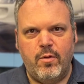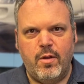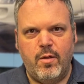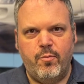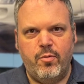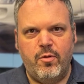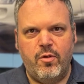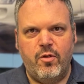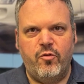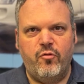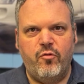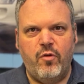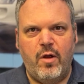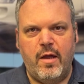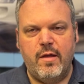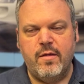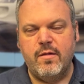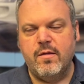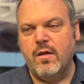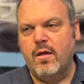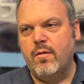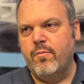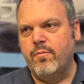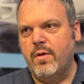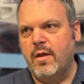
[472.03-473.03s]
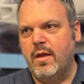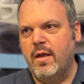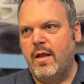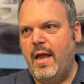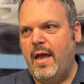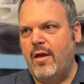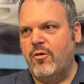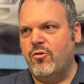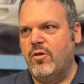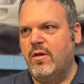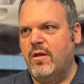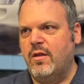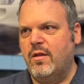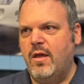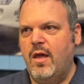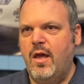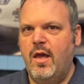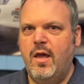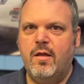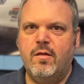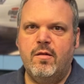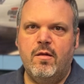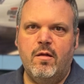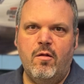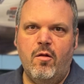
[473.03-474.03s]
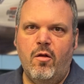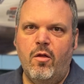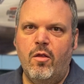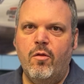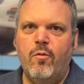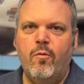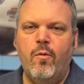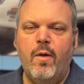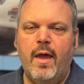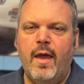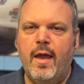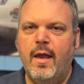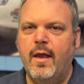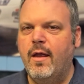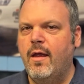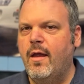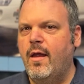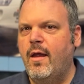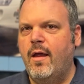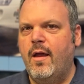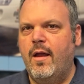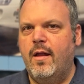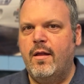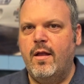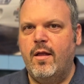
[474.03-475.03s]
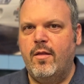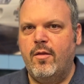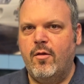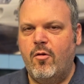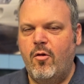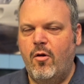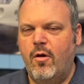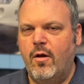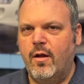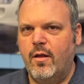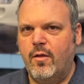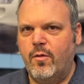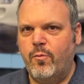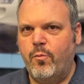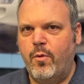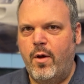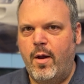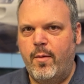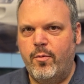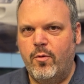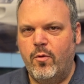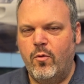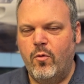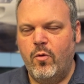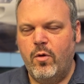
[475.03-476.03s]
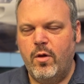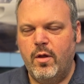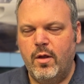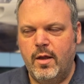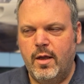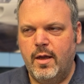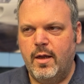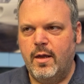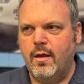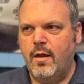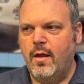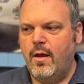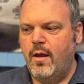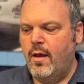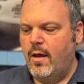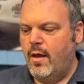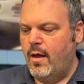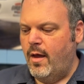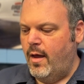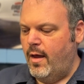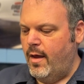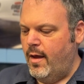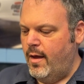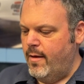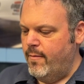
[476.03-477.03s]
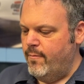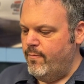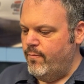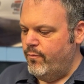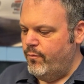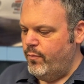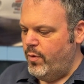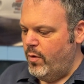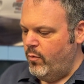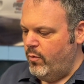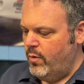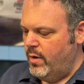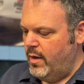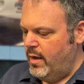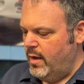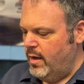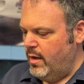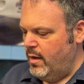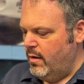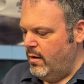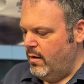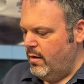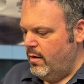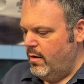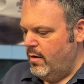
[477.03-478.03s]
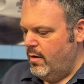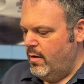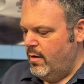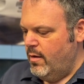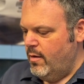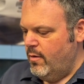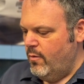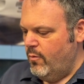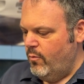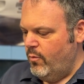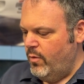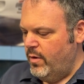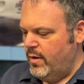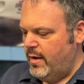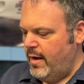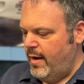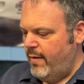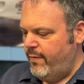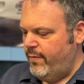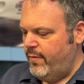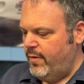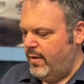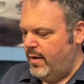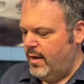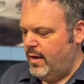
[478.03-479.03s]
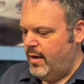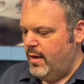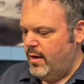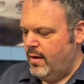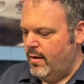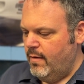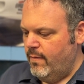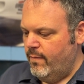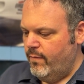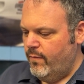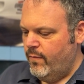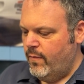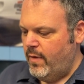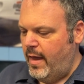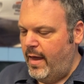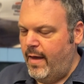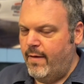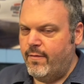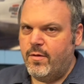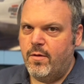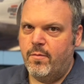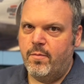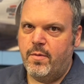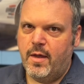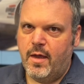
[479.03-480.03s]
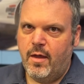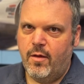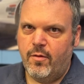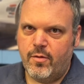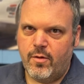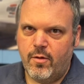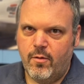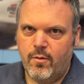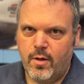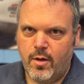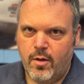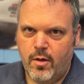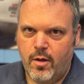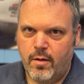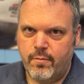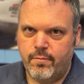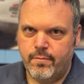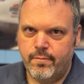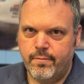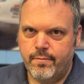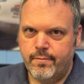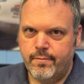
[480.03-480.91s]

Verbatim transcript: When they put a dry sump, it actually takes it all the way, and now the car gets proper oiling. But we definitely have something else going on.